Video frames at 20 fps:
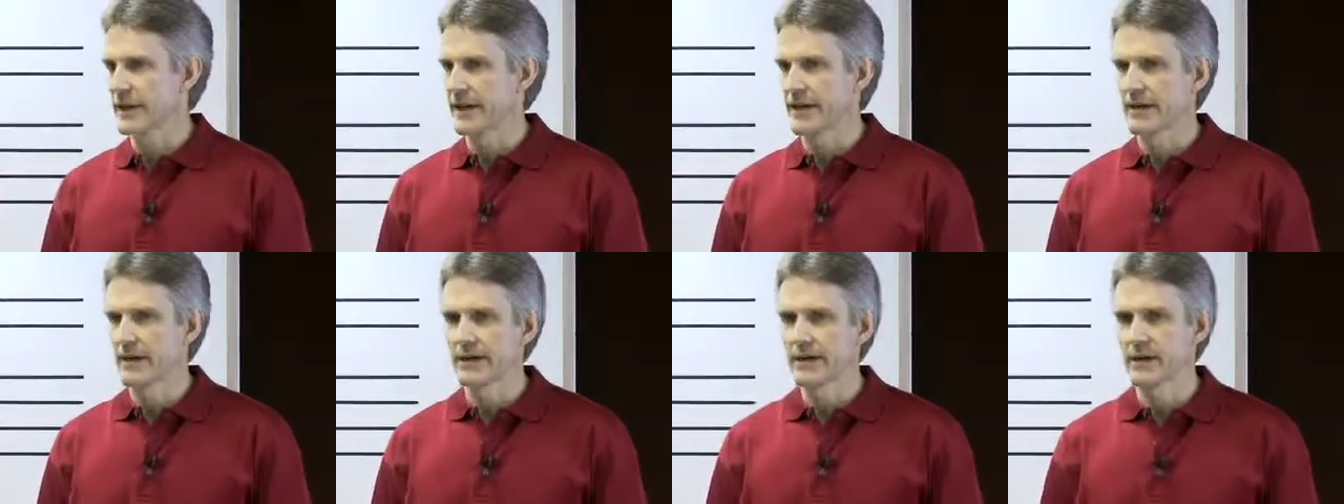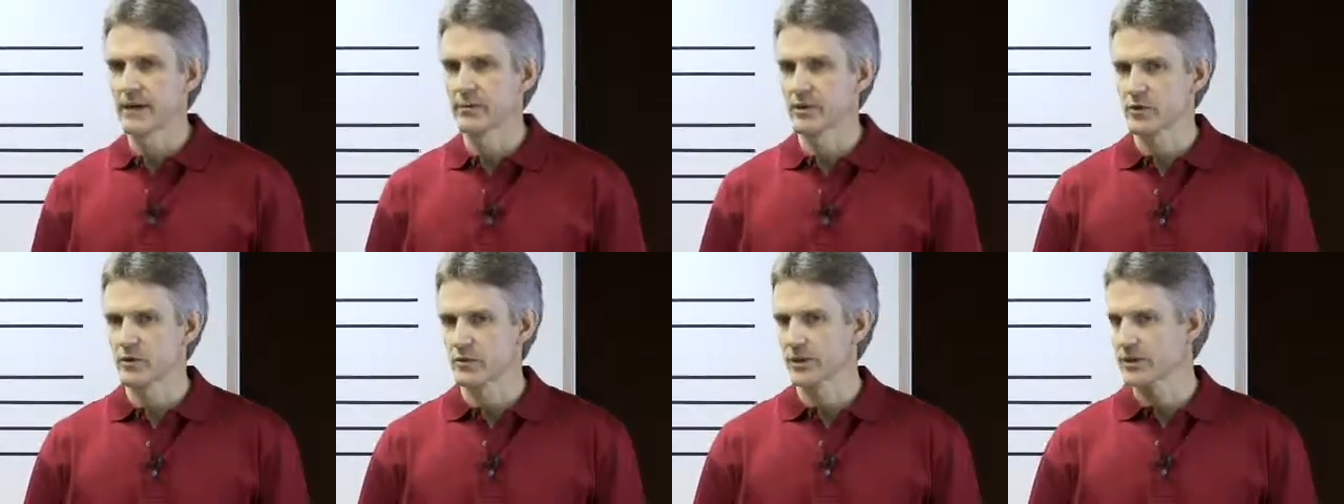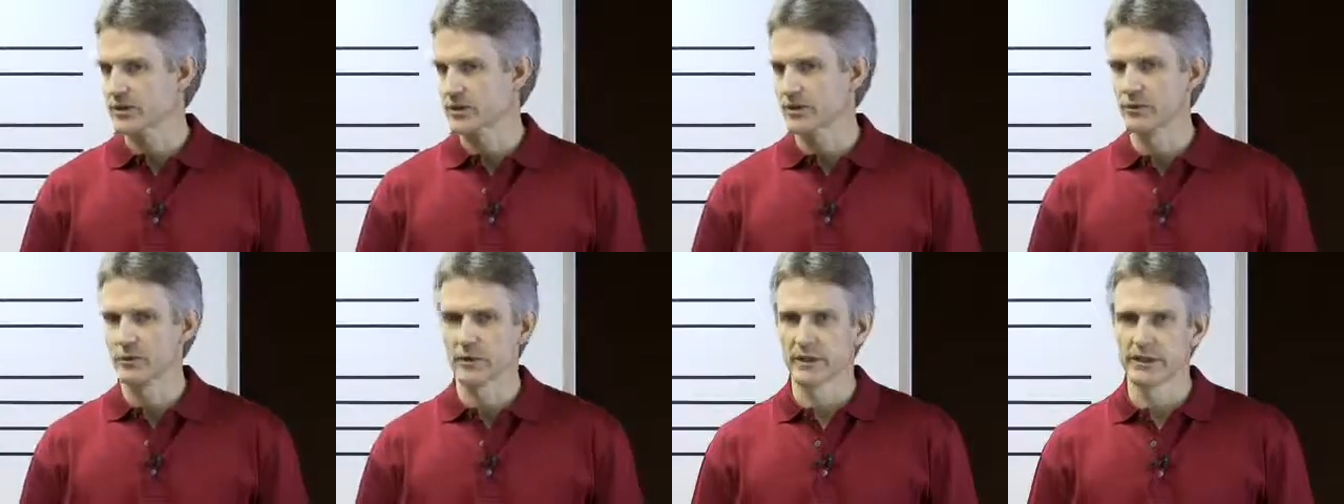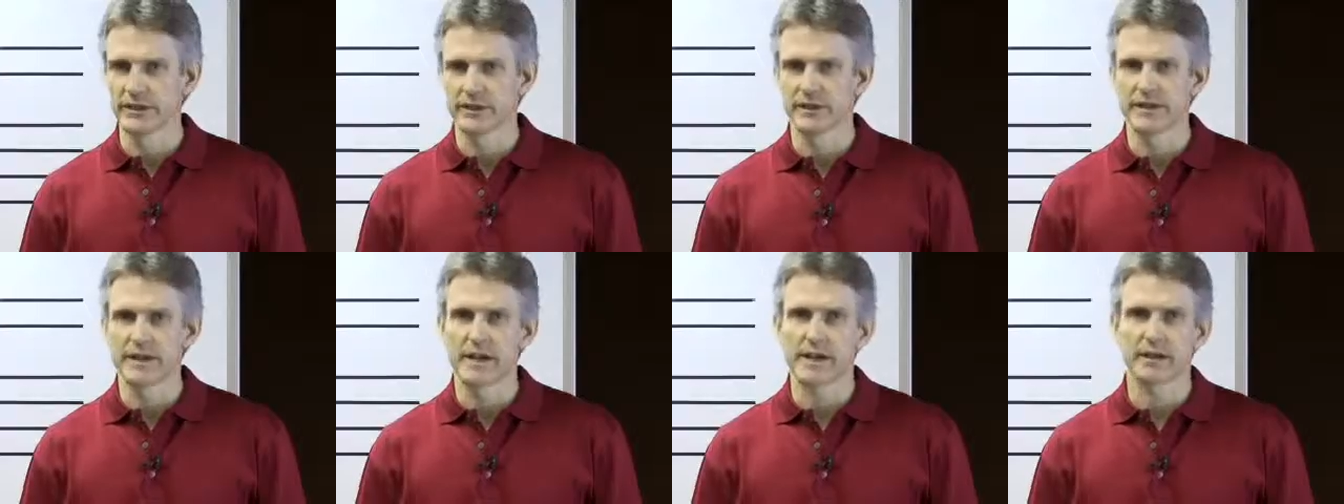and how much risk you're
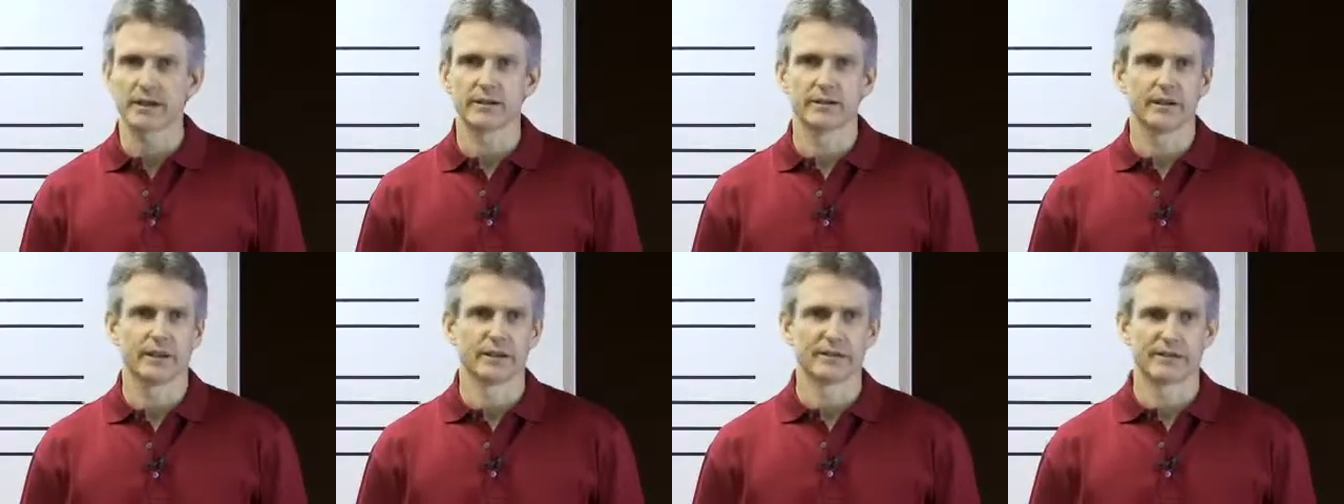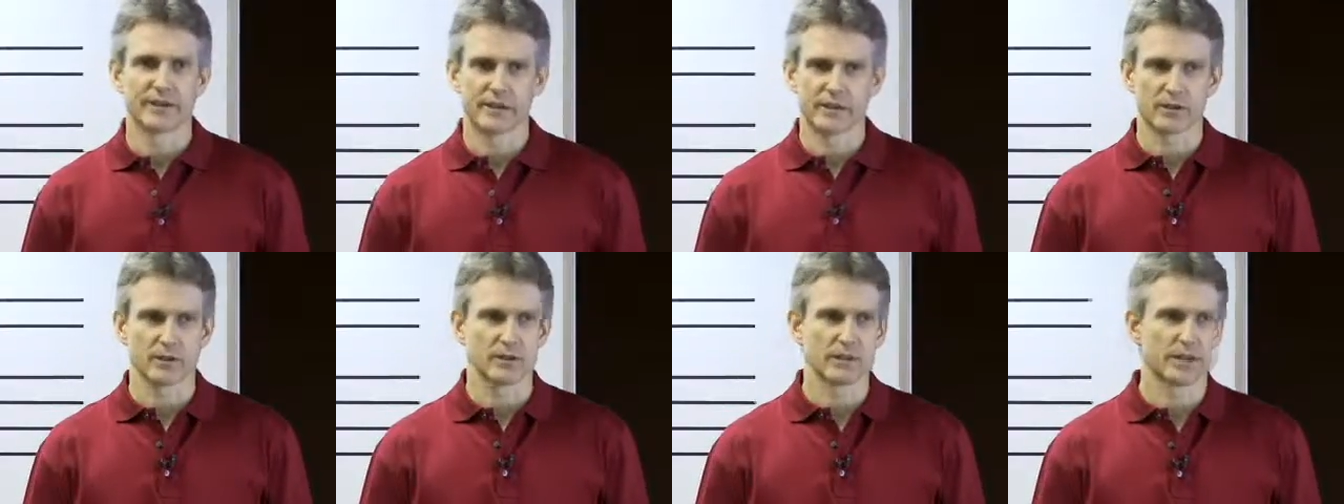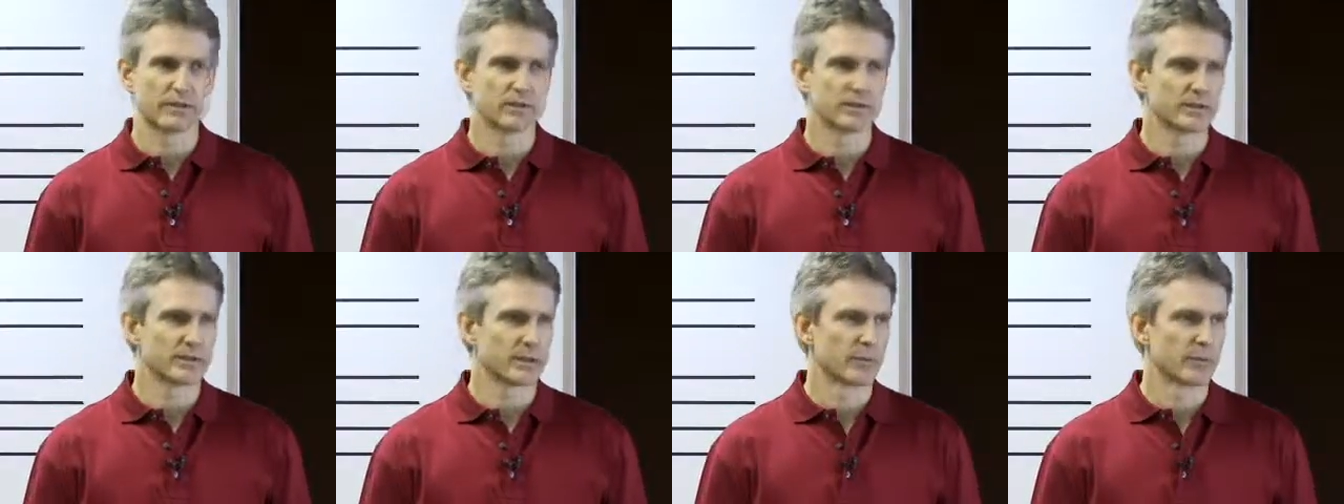willing to take on a physical level.